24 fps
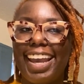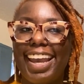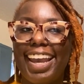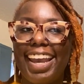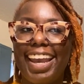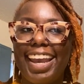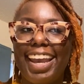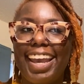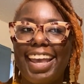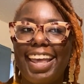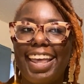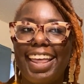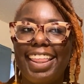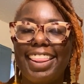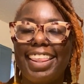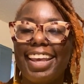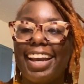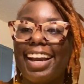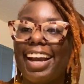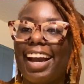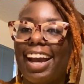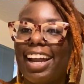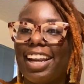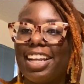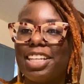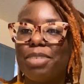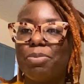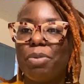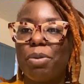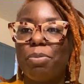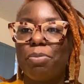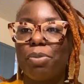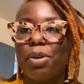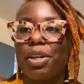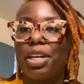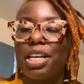and that God has
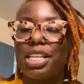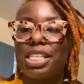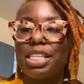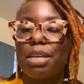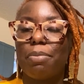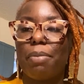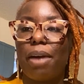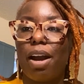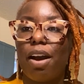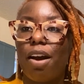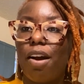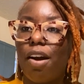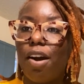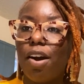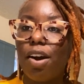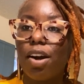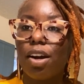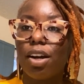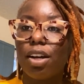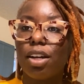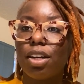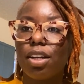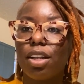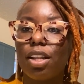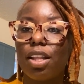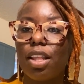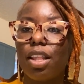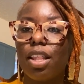been bringing to my heart